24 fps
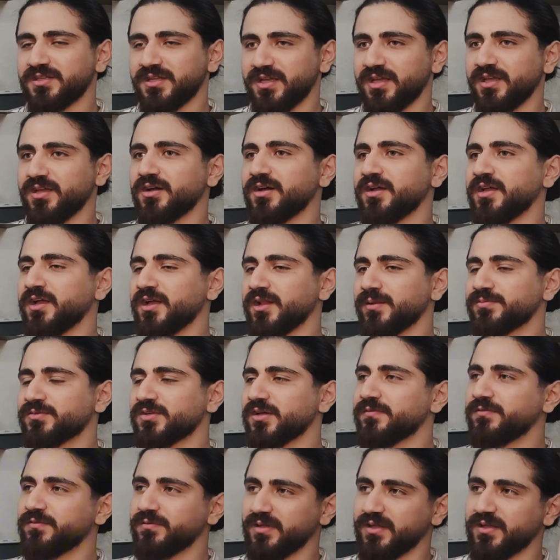in AI
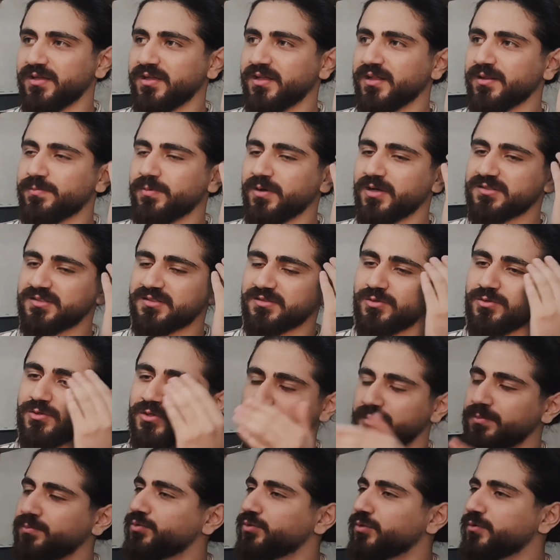help us to
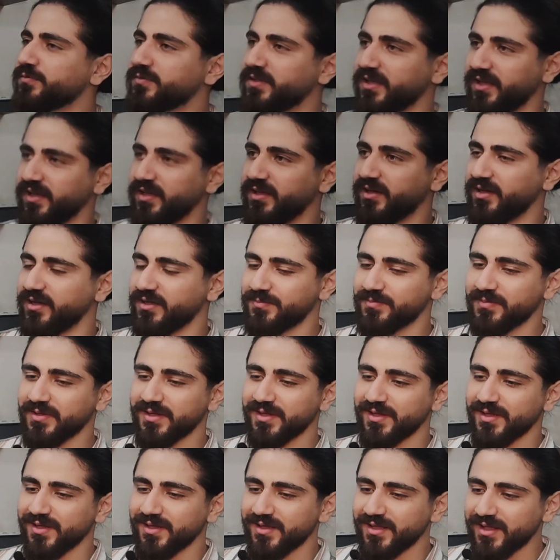improve the AI.
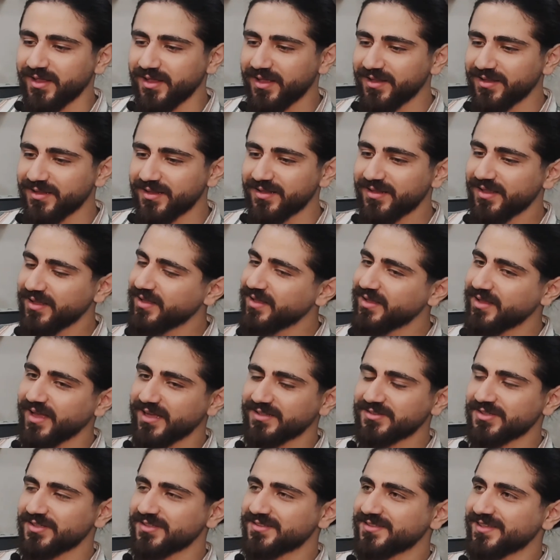
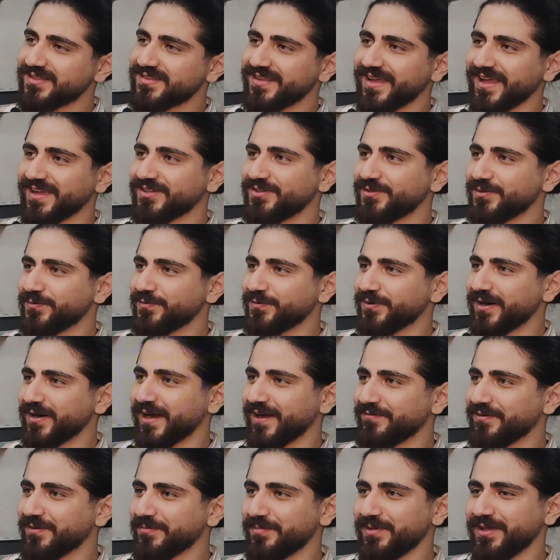As I said, thank you
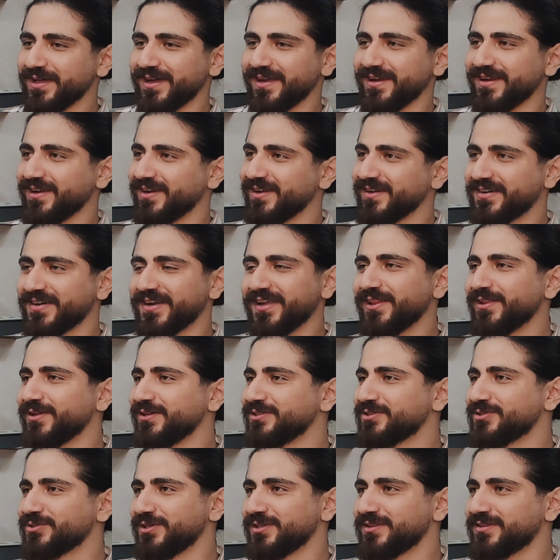having me. I
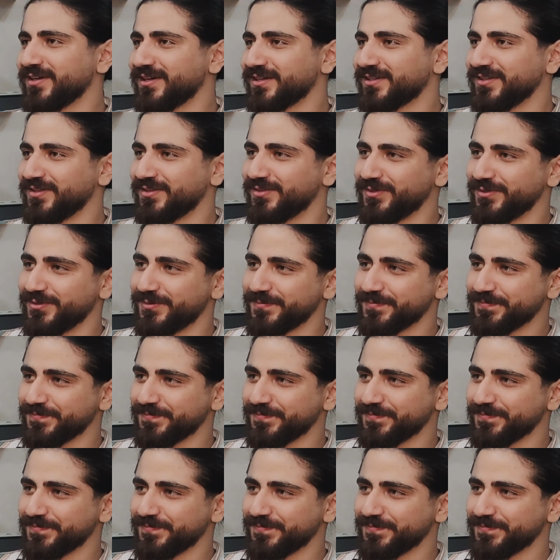really enjoyed talking to you.